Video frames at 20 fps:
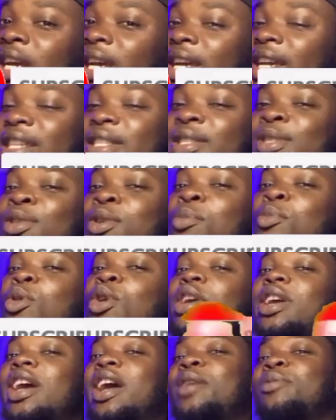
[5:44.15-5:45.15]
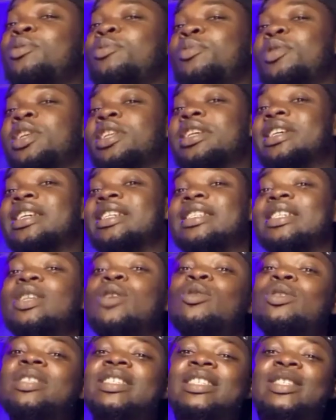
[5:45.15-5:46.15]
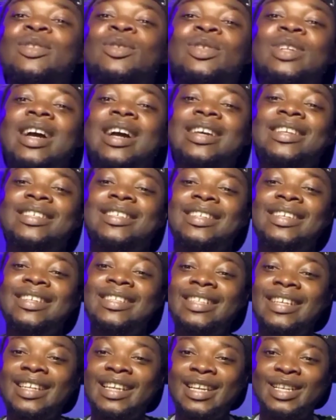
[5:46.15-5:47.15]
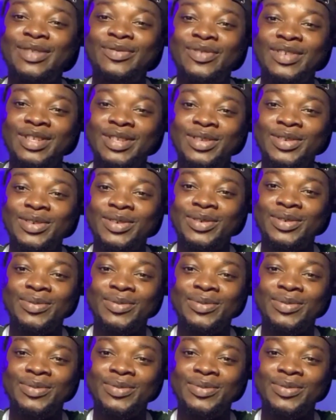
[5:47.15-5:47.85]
It's still your boy Habib Educated. I'll see you guys in the next video.